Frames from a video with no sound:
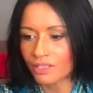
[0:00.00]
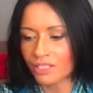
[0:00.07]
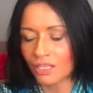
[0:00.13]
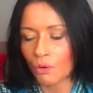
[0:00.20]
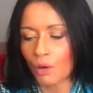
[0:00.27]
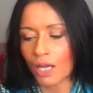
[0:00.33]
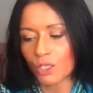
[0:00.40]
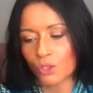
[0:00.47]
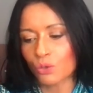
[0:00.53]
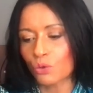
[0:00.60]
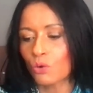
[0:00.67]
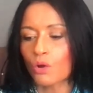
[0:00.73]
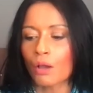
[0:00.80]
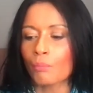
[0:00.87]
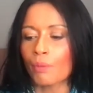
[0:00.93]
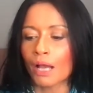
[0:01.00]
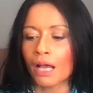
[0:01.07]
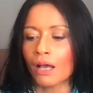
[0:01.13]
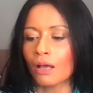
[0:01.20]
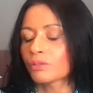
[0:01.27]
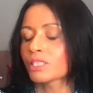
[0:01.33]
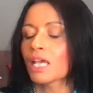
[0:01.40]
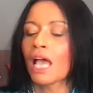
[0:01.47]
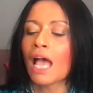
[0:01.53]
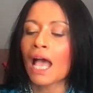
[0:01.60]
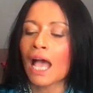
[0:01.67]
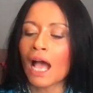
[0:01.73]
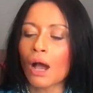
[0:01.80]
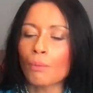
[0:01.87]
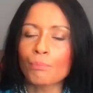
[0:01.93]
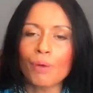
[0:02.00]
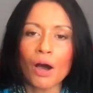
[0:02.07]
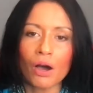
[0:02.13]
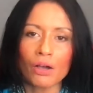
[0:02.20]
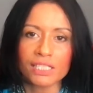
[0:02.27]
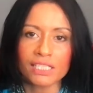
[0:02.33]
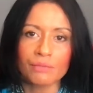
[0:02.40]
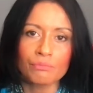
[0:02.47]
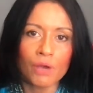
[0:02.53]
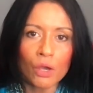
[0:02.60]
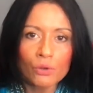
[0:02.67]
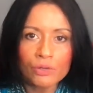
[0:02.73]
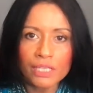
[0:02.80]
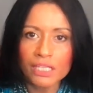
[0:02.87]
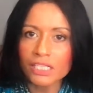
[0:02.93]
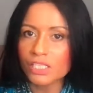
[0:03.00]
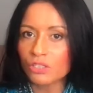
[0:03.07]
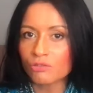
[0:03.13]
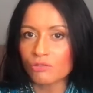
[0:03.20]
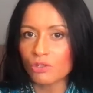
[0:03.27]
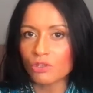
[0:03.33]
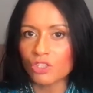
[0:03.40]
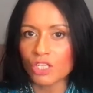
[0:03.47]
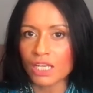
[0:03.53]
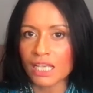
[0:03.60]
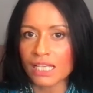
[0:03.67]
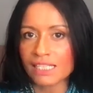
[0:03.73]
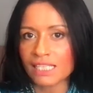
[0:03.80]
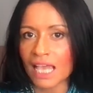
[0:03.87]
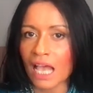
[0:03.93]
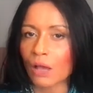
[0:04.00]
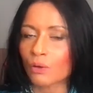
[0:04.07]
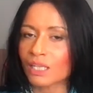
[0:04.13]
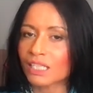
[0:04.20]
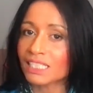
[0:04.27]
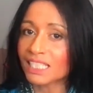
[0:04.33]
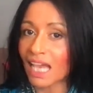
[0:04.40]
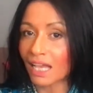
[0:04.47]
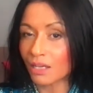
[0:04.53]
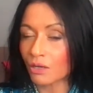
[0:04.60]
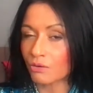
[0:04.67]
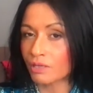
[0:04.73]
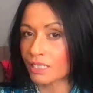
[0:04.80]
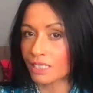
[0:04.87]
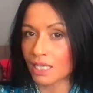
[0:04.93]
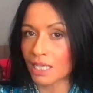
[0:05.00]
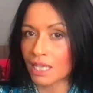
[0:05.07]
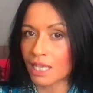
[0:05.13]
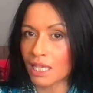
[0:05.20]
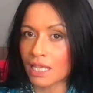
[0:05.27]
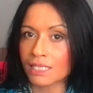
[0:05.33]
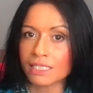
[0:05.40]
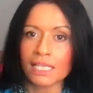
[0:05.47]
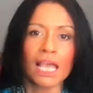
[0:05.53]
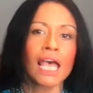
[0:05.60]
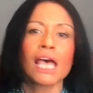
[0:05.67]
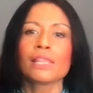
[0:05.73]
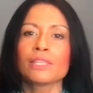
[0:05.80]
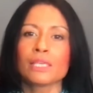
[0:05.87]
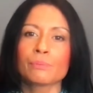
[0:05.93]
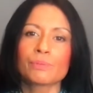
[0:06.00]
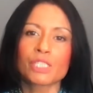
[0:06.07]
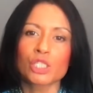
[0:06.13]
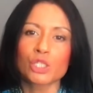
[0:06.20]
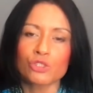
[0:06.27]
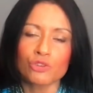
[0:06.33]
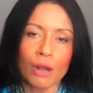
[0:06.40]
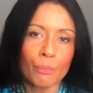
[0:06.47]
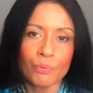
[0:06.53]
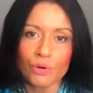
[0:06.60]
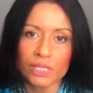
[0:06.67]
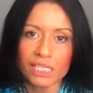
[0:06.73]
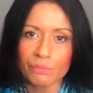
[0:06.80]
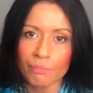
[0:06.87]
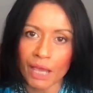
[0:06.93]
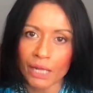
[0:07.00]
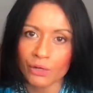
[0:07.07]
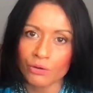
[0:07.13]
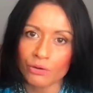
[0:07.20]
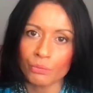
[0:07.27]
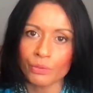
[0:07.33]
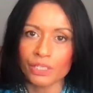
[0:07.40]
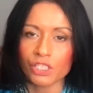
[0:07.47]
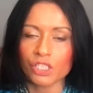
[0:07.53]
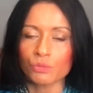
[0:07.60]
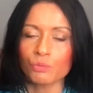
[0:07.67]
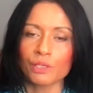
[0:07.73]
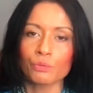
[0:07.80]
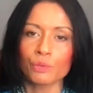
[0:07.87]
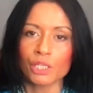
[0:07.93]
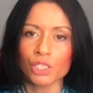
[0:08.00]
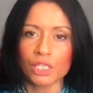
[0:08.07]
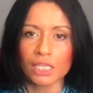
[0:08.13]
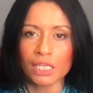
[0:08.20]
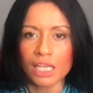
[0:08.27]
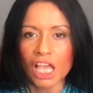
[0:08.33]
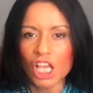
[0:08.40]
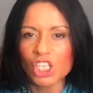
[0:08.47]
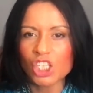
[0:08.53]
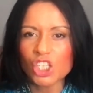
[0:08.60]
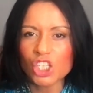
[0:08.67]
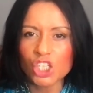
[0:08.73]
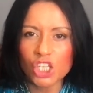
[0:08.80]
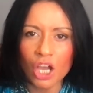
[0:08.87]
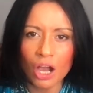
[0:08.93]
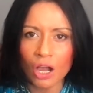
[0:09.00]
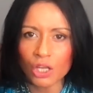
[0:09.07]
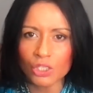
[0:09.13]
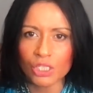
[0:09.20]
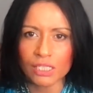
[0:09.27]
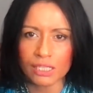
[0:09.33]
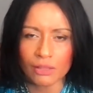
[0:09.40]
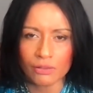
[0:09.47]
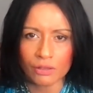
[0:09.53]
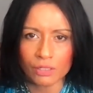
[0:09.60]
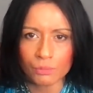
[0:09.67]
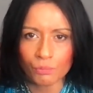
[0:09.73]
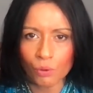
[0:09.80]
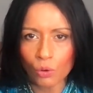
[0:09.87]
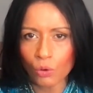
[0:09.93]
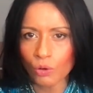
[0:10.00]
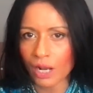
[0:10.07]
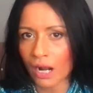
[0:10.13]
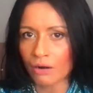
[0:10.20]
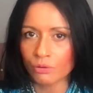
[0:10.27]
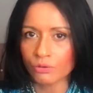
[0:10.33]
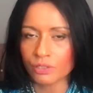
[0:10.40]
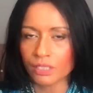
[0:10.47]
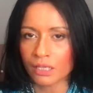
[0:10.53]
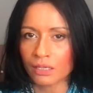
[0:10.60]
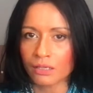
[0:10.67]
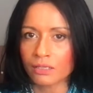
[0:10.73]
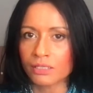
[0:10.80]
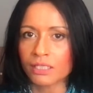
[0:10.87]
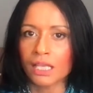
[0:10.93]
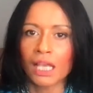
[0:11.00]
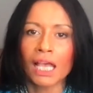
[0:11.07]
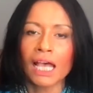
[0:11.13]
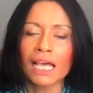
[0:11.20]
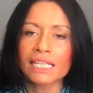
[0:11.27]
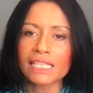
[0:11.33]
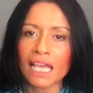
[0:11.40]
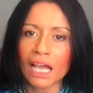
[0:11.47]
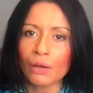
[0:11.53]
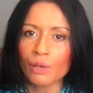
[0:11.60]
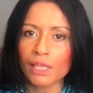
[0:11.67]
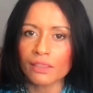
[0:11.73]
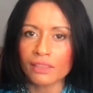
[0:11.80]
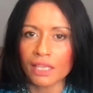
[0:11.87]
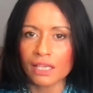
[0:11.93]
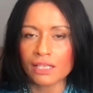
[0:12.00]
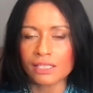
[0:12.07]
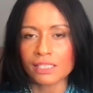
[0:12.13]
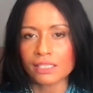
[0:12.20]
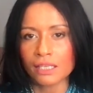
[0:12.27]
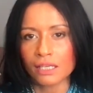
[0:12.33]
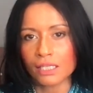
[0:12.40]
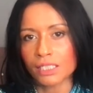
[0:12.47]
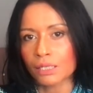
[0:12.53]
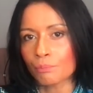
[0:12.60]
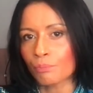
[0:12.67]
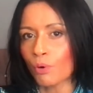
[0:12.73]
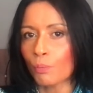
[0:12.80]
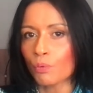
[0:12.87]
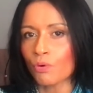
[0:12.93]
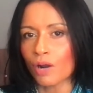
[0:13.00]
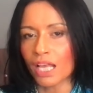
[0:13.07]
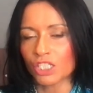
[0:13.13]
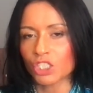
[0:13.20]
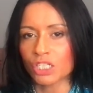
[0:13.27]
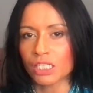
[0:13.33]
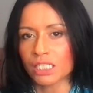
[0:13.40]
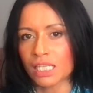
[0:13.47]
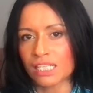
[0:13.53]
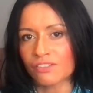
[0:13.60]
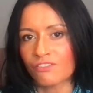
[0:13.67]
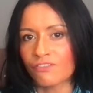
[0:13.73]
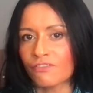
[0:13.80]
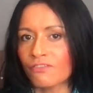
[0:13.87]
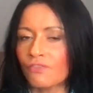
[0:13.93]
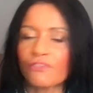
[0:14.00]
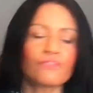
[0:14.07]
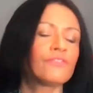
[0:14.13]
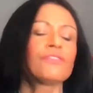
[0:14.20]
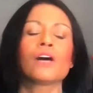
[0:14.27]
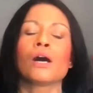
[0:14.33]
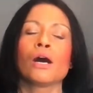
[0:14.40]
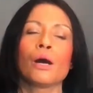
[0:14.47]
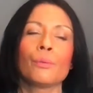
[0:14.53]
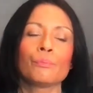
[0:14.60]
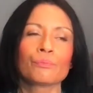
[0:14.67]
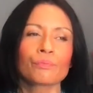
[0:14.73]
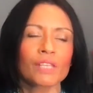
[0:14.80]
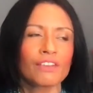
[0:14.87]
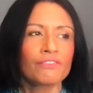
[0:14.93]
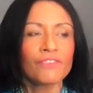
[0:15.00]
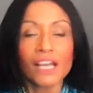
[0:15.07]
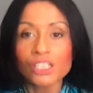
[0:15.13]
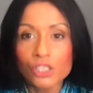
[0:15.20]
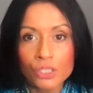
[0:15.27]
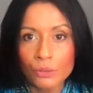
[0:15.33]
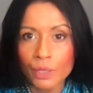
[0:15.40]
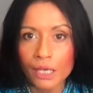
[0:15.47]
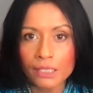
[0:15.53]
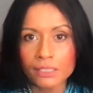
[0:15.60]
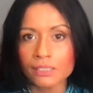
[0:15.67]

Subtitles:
So I talk about how parsimonious Scrooge is, how cantankerous he is, the obstreperous manner with which he charges at those poor carol singers, and how he thinks that Bob Cratchit is fatuous,